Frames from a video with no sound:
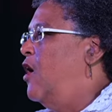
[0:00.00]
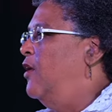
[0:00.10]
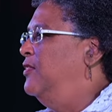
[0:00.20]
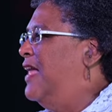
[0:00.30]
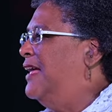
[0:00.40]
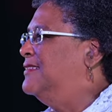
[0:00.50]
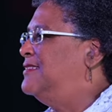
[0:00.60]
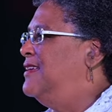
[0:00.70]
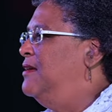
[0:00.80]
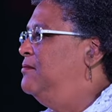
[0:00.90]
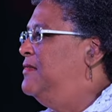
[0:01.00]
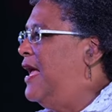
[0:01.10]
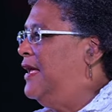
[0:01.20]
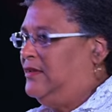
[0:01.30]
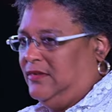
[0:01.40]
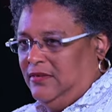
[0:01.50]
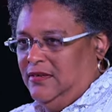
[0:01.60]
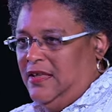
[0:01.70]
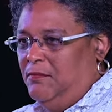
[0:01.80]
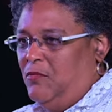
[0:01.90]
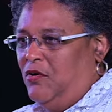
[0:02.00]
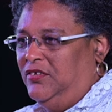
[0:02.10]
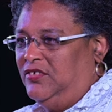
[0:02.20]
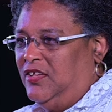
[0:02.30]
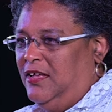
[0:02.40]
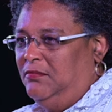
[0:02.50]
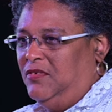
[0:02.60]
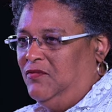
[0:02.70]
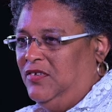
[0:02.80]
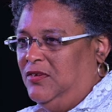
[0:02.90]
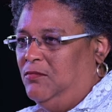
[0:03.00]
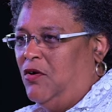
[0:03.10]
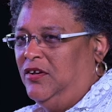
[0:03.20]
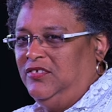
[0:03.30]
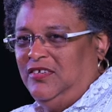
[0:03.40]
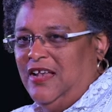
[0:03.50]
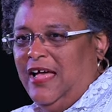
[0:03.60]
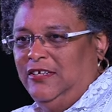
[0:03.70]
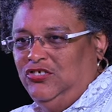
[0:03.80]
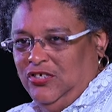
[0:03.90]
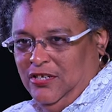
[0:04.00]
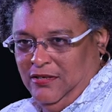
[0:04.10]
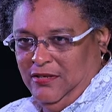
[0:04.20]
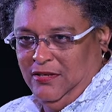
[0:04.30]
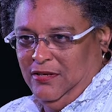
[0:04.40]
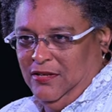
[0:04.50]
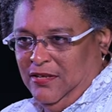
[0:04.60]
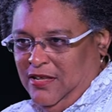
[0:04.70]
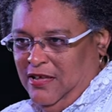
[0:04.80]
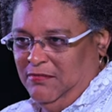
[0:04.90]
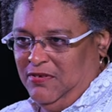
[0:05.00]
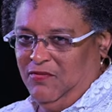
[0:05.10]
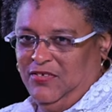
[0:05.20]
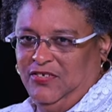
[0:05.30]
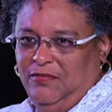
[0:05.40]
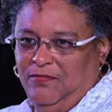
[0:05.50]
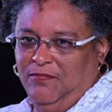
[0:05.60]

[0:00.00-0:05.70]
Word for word: on that same night that Maurice came to visit, Maurice and Angela came to visit,